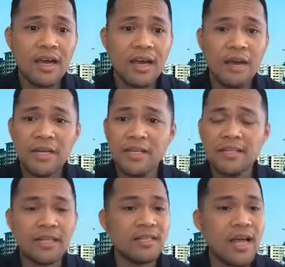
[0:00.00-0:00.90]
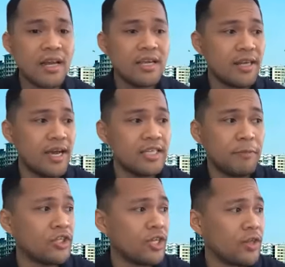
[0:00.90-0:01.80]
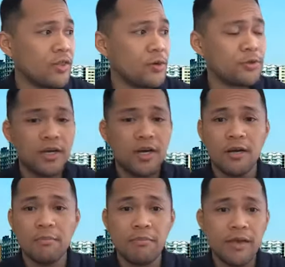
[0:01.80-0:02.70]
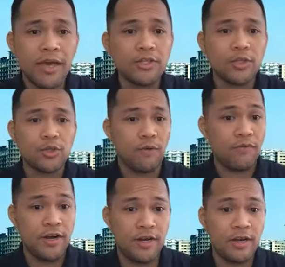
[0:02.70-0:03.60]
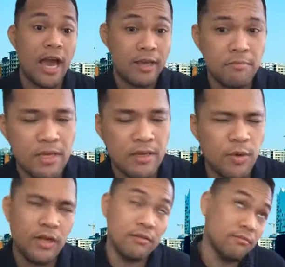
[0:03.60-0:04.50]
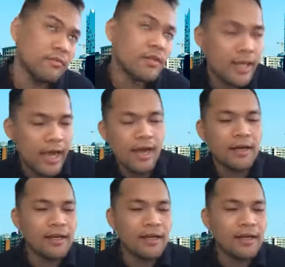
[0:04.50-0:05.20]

i mean it's it's not easy especially those um extrovert like me well yeah,